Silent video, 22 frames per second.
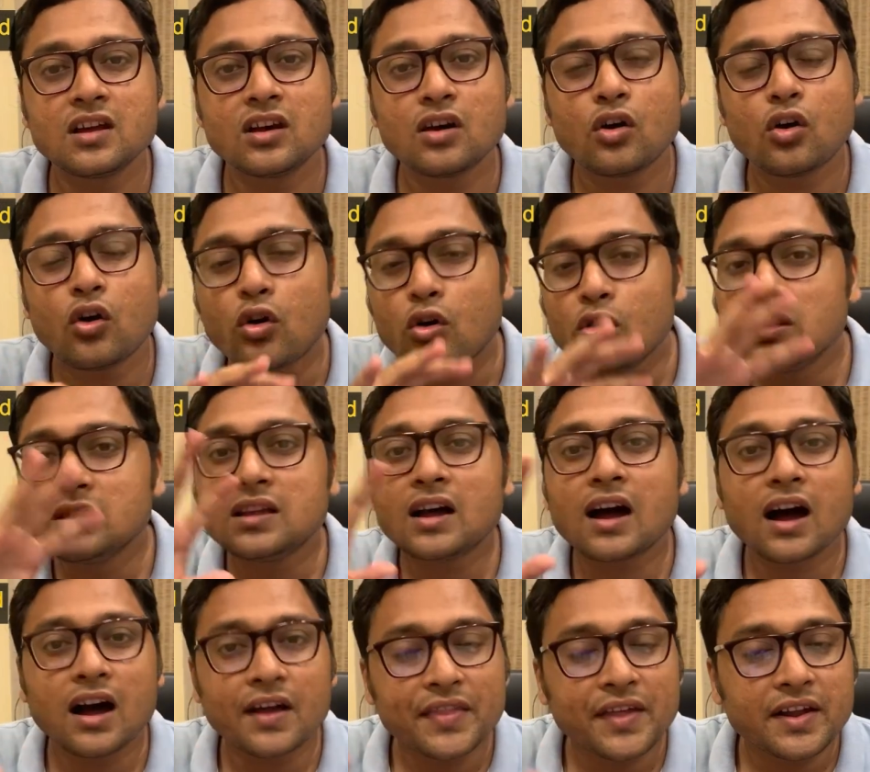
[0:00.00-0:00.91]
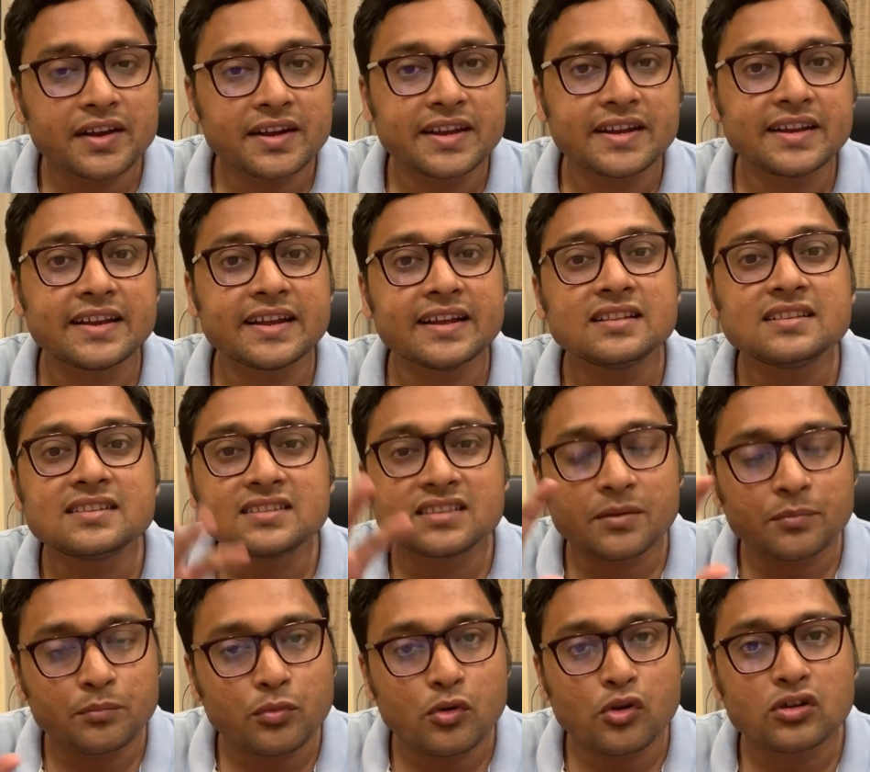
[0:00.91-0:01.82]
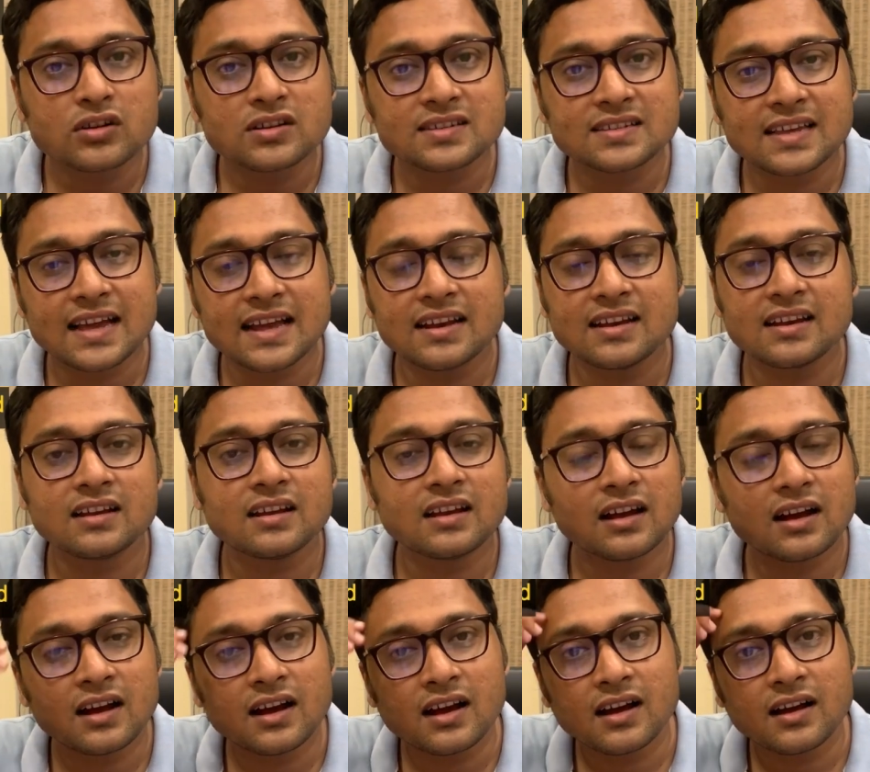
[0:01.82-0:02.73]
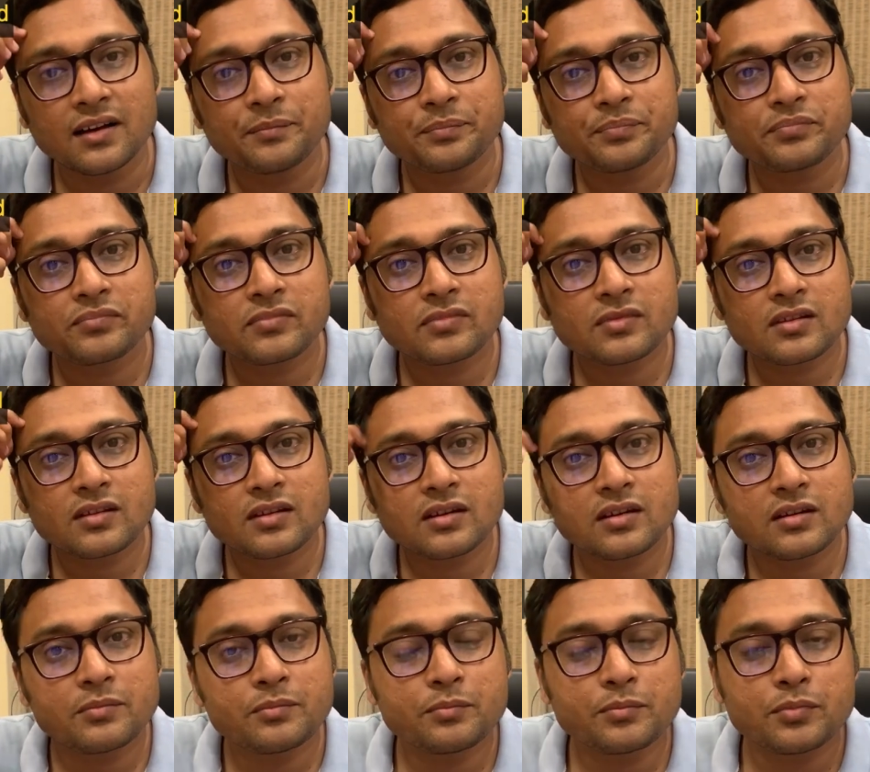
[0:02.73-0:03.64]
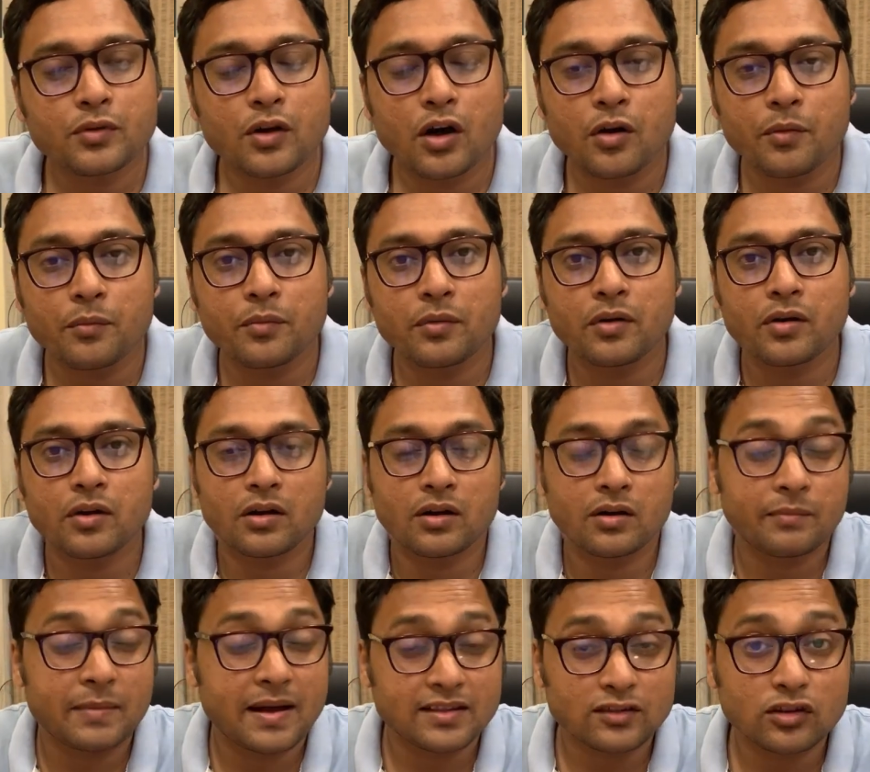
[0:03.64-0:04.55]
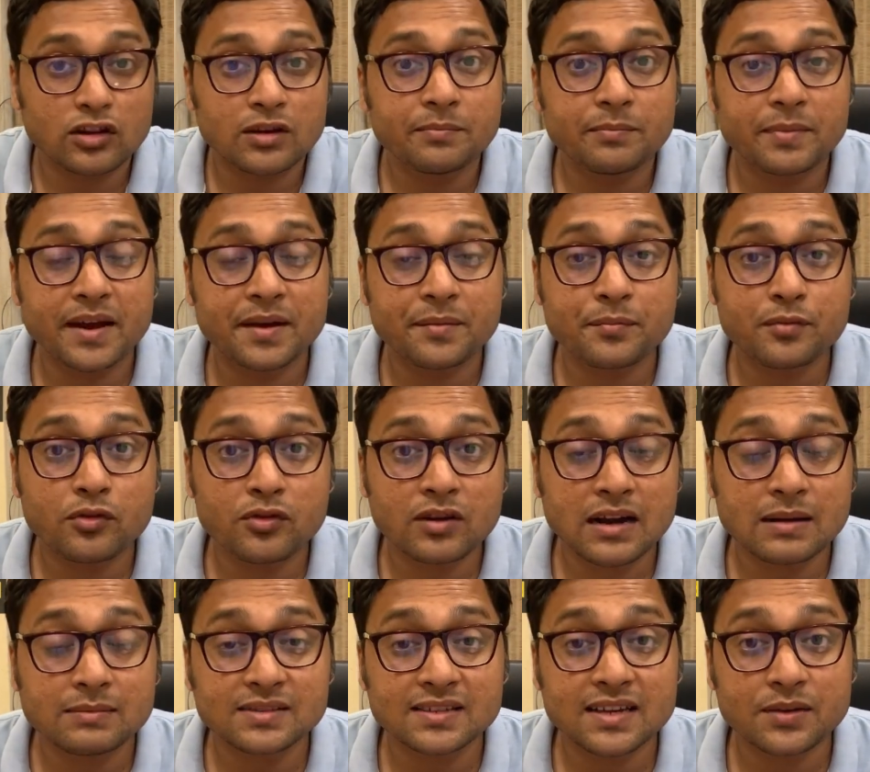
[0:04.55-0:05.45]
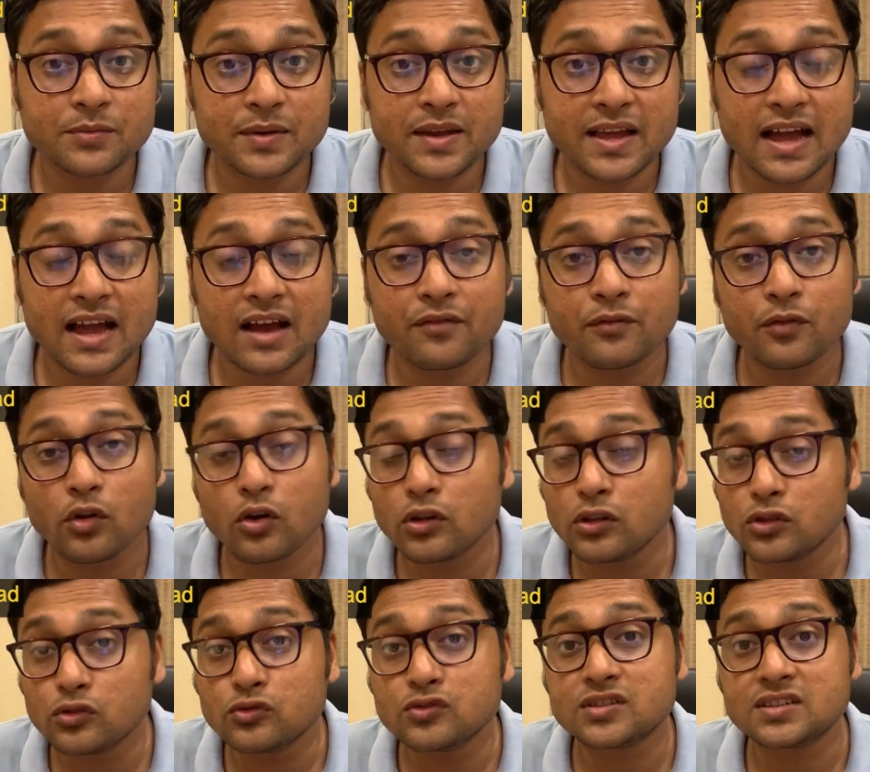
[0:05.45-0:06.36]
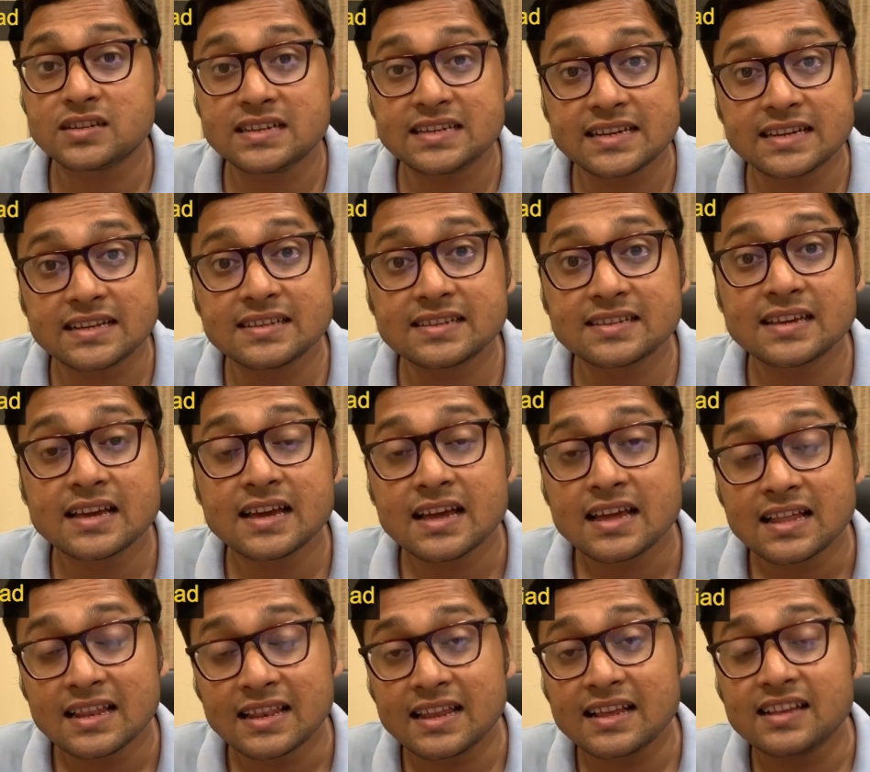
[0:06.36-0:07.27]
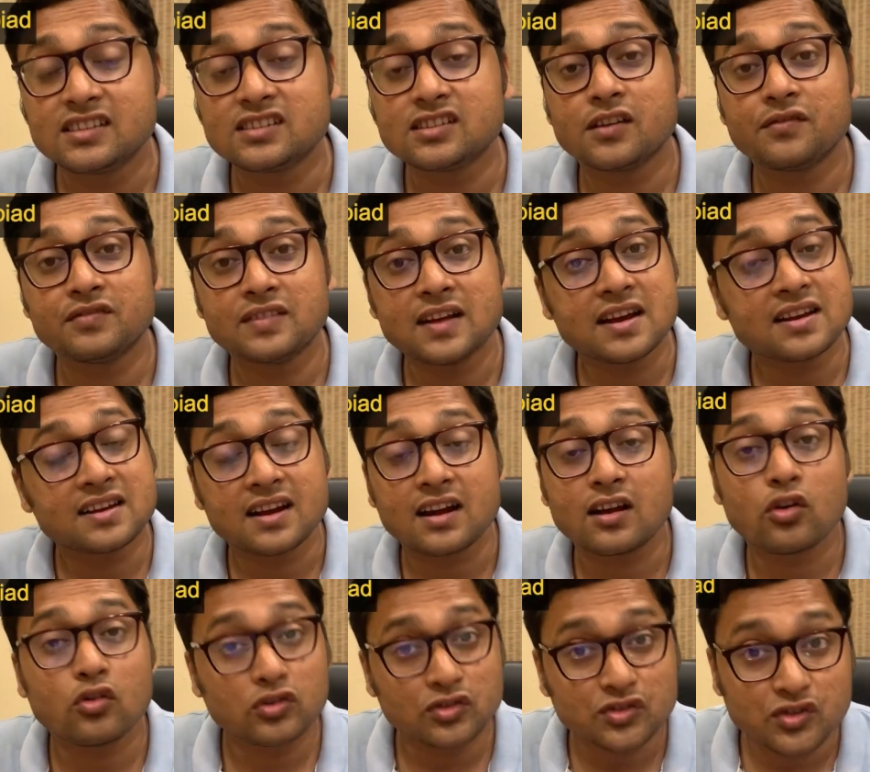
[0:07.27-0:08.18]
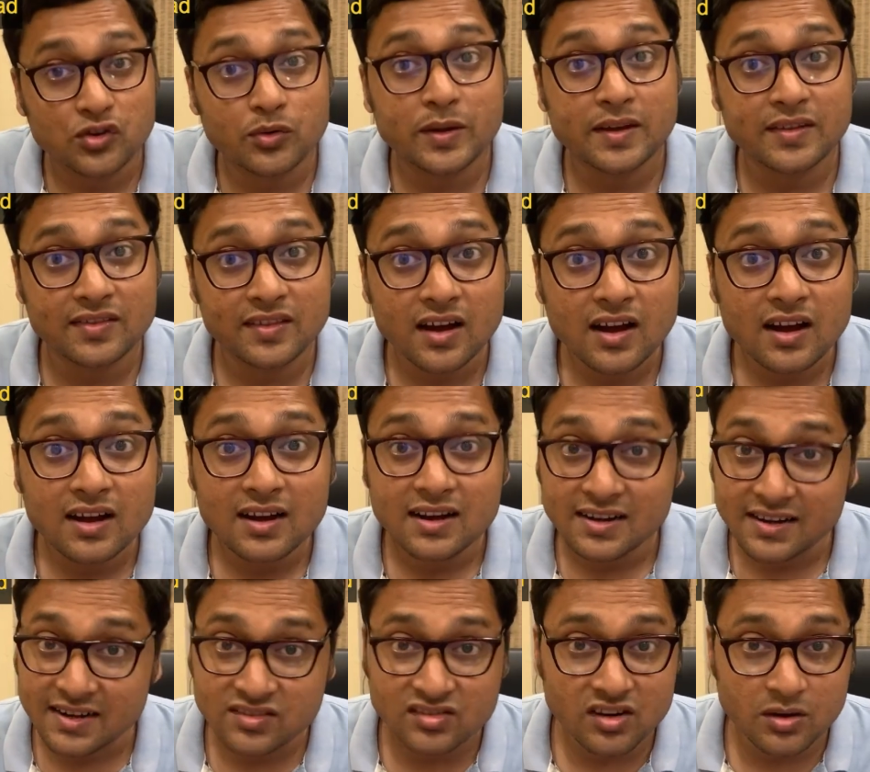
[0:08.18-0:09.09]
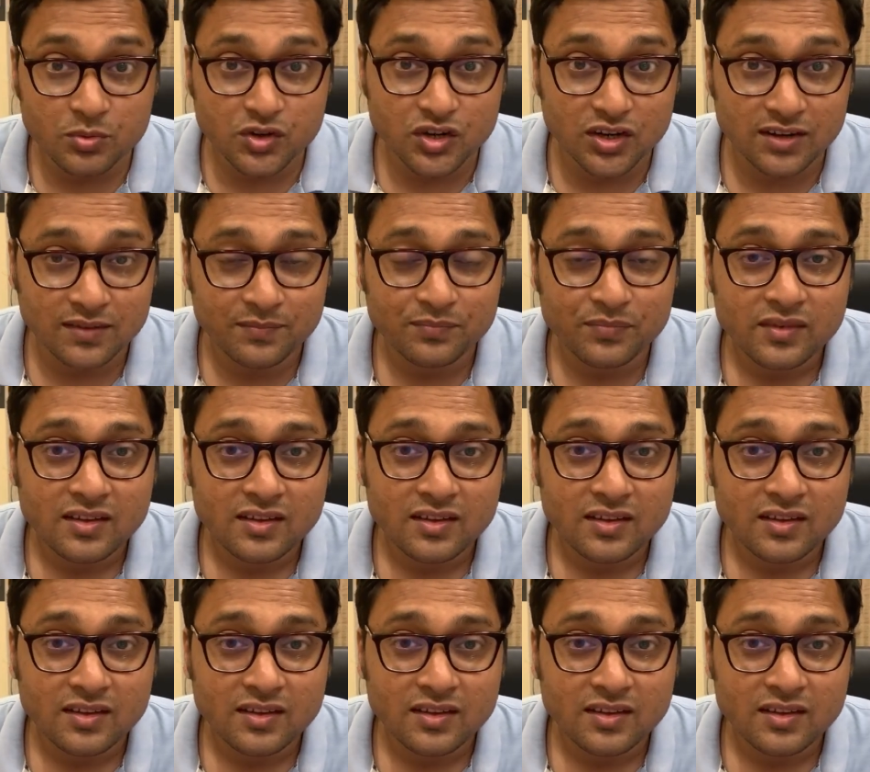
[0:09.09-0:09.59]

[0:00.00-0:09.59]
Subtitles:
All the other details, the books and Math Olympiad programs that we have, all those details, links of that are also in the description.